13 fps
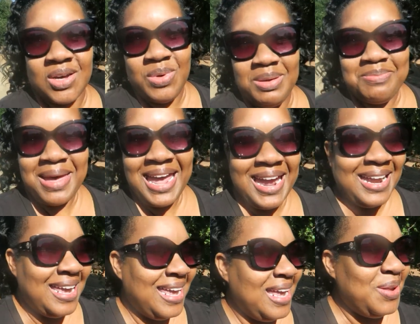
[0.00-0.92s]
So we
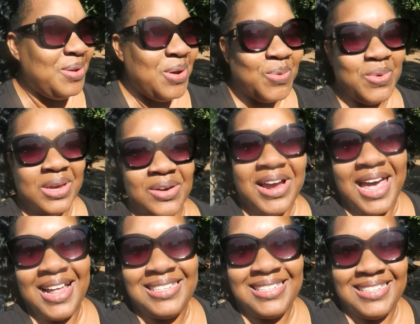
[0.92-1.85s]
made it. We are
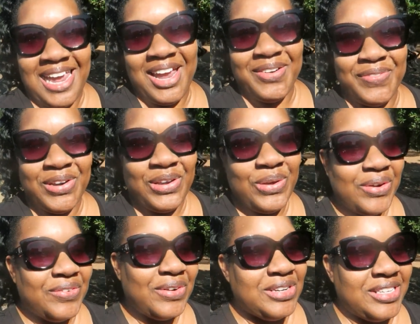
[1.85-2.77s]
at Stanford
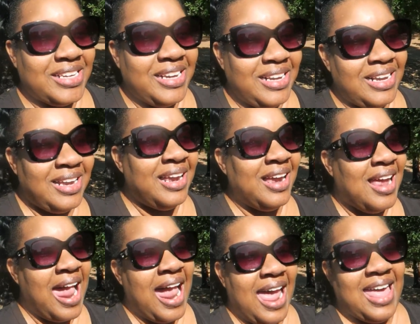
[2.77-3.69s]
University,
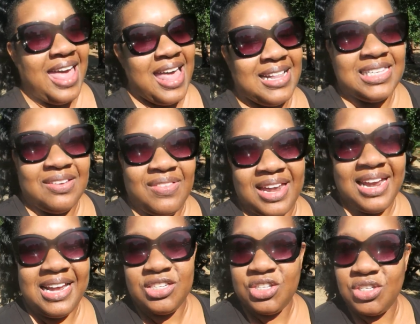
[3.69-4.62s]
and Savannah
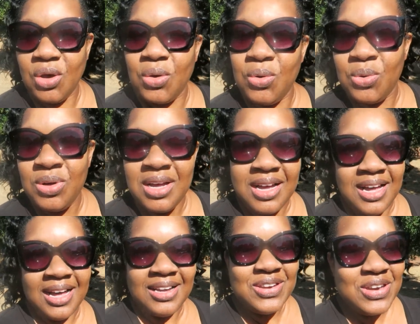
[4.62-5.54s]
is so
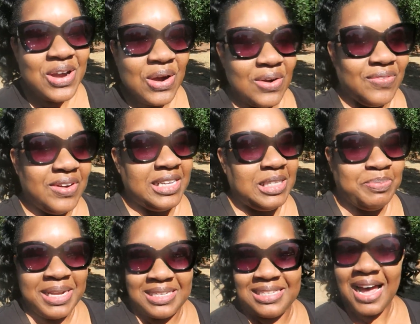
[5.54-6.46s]
nervous,
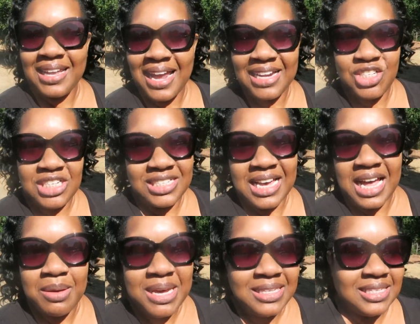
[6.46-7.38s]
but it's not like she's
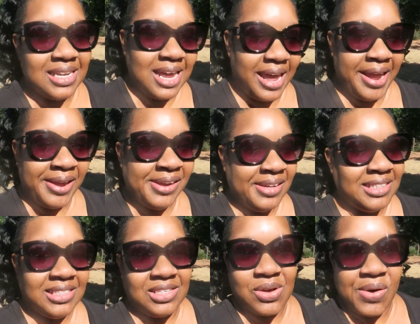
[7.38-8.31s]
coming today.
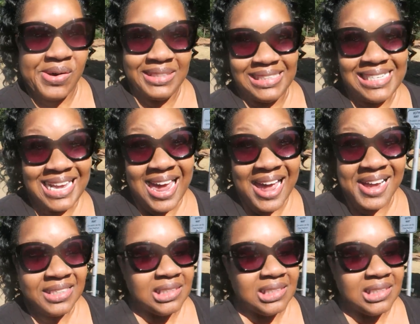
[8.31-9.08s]
So yeah,